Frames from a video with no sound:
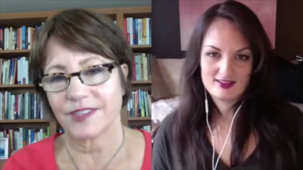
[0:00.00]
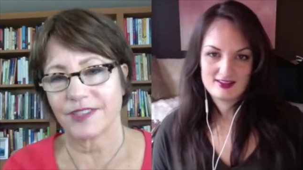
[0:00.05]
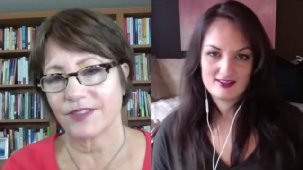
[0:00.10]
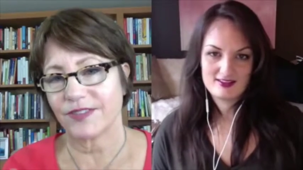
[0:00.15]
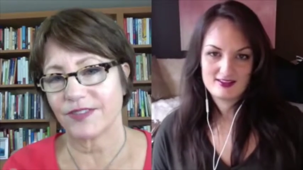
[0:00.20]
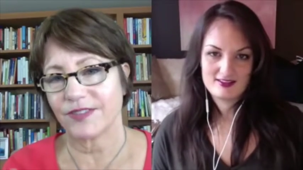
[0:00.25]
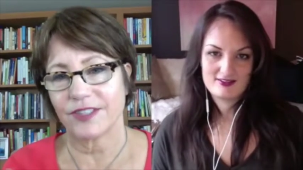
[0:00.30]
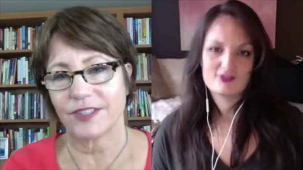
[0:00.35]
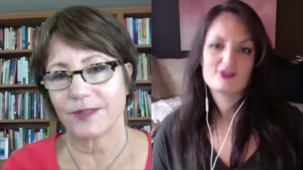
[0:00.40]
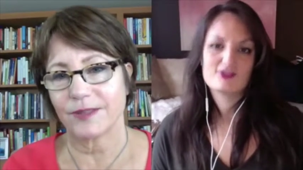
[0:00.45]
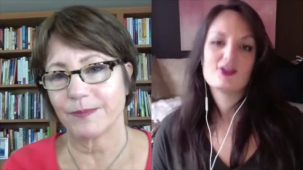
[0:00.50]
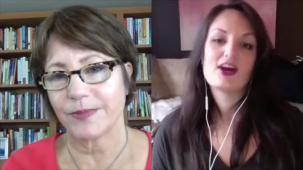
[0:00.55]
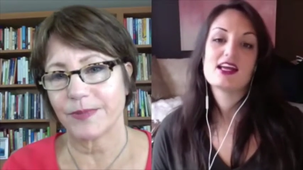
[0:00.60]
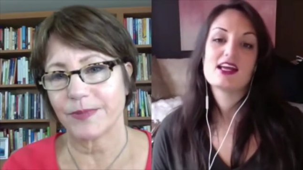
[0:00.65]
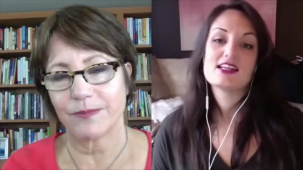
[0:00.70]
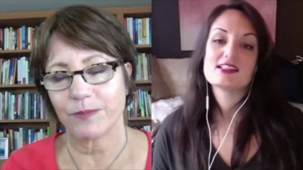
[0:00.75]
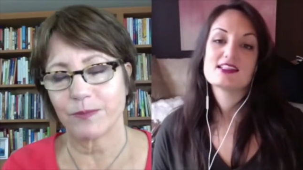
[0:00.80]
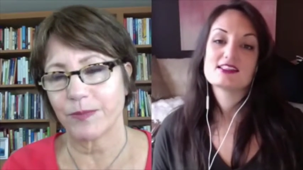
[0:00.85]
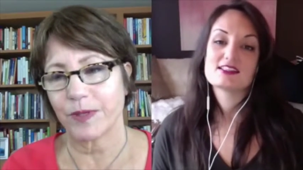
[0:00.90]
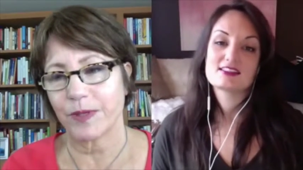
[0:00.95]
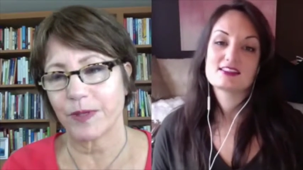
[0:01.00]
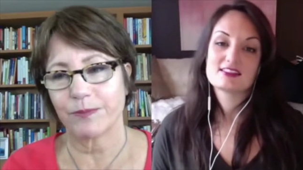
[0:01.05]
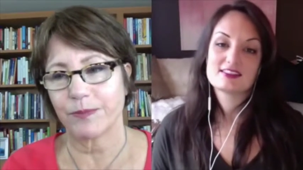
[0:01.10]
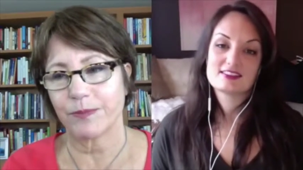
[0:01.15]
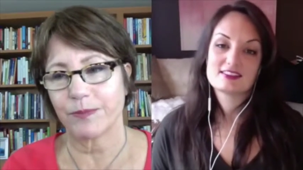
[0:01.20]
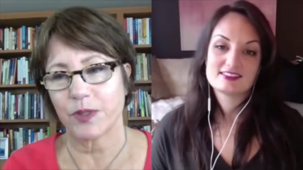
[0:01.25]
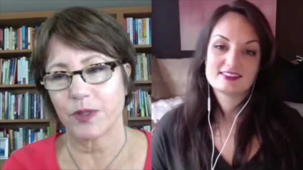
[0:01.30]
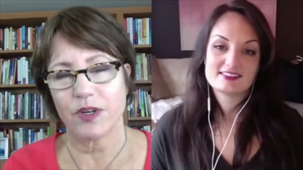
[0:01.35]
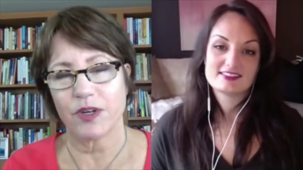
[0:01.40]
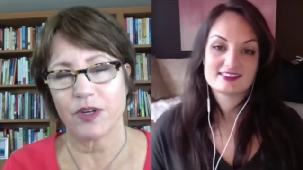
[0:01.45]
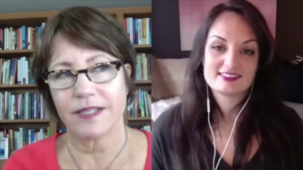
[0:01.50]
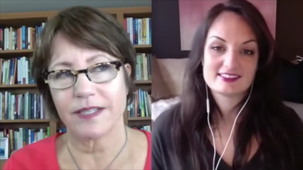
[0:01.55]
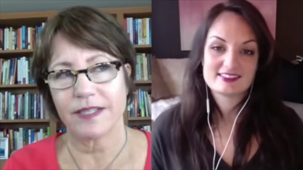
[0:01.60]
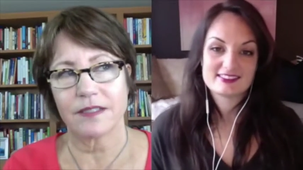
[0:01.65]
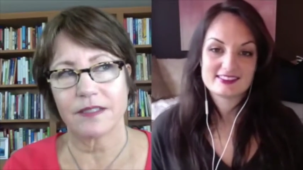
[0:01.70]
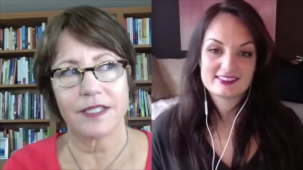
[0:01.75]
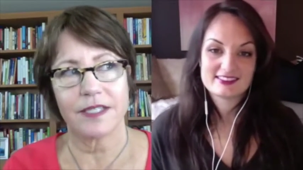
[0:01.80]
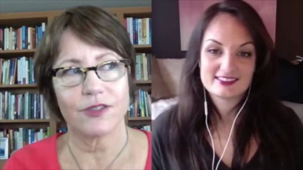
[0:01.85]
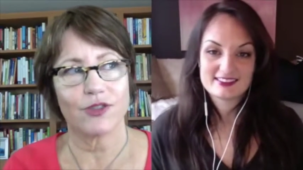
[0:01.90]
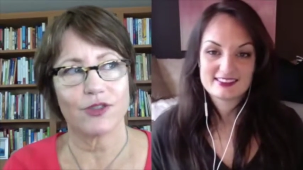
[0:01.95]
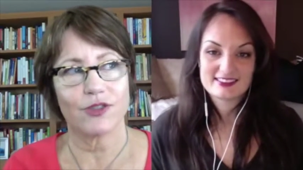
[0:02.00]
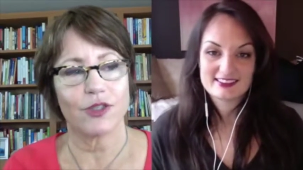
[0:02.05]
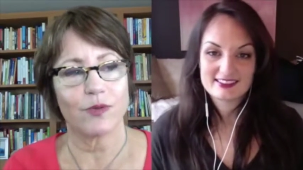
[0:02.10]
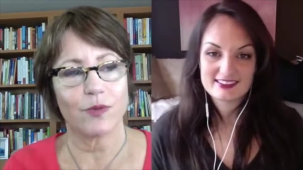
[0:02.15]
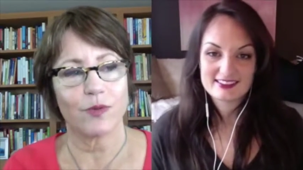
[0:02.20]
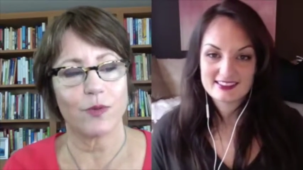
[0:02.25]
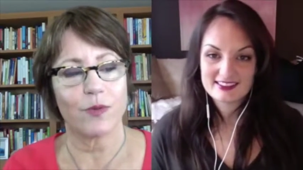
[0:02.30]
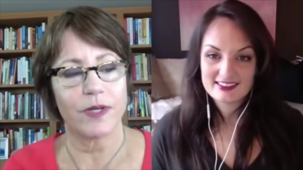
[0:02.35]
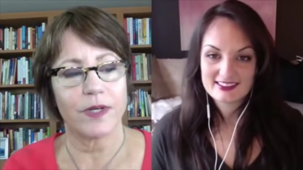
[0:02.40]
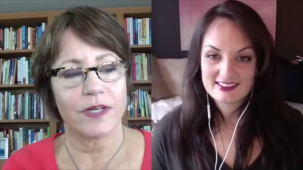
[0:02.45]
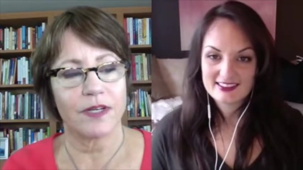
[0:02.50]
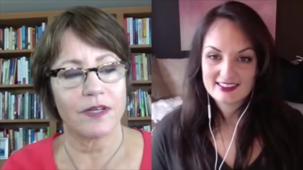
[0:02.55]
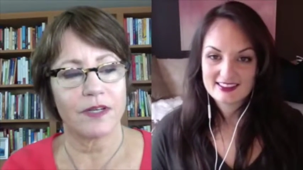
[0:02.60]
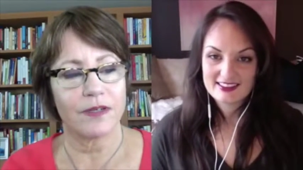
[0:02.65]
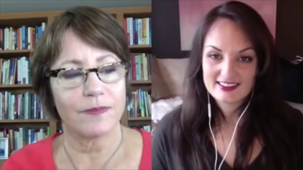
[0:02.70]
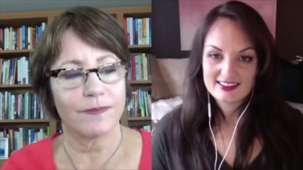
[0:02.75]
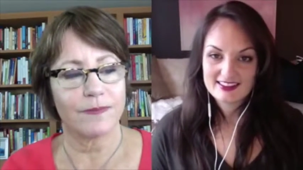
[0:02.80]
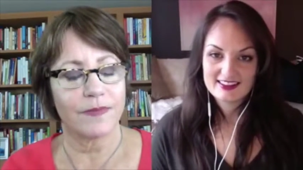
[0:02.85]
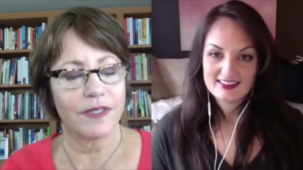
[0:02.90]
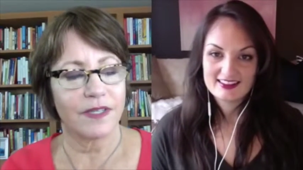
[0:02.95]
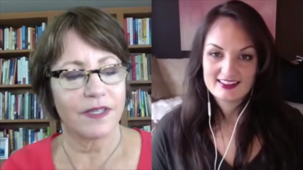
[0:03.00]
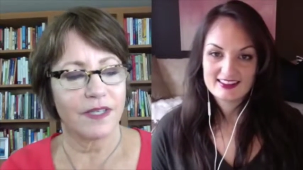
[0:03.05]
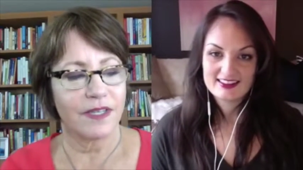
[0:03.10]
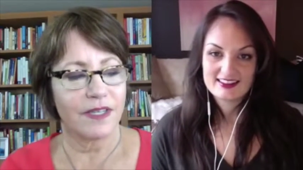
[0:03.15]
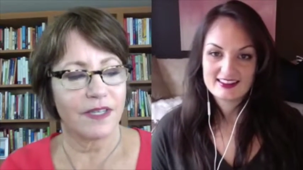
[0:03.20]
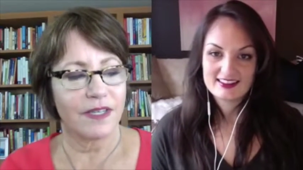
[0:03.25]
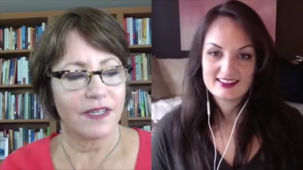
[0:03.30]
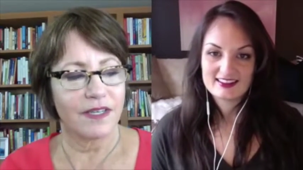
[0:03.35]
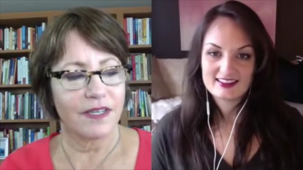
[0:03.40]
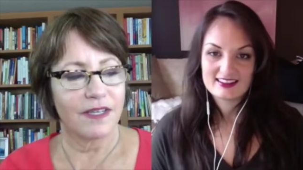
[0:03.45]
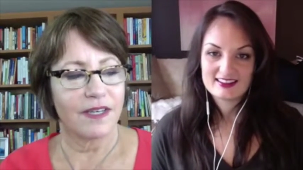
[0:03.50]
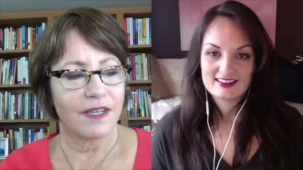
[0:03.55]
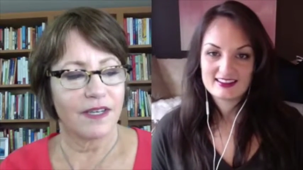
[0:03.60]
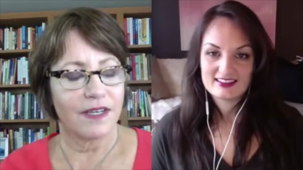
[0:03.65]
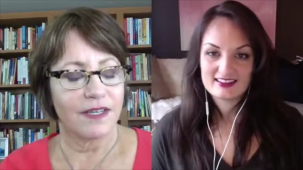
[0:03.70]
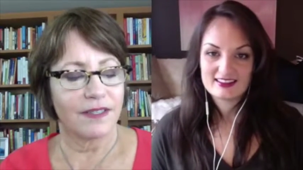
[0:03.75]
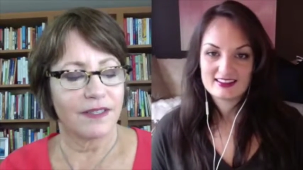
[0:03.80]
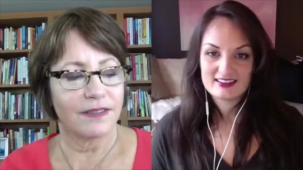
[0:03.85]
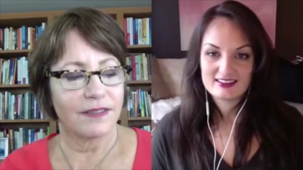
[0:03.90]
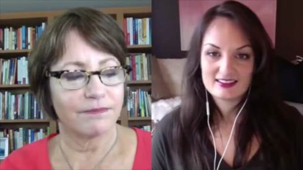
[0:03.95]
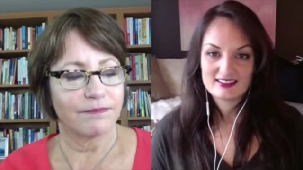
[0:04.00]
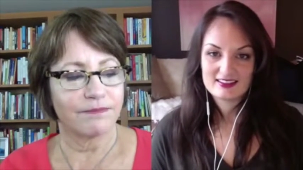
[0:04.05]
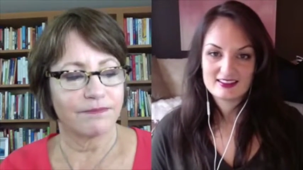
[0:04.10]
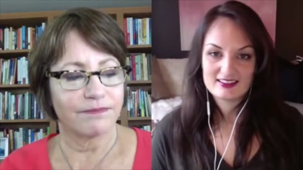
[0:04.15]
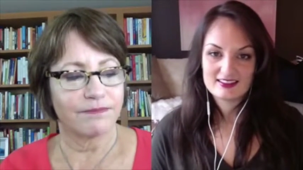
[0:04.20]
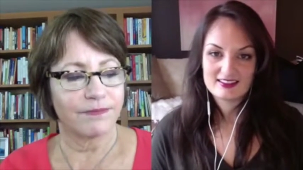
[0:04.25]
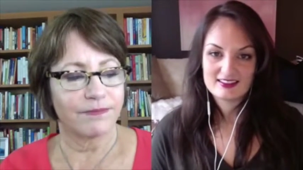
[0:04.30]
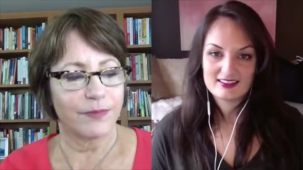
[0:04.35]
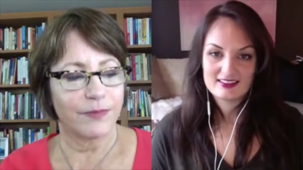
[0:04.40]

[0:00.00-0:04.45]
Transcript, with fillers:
Speaker 1: It's fear. Right. But procrastination, overwhelm, um,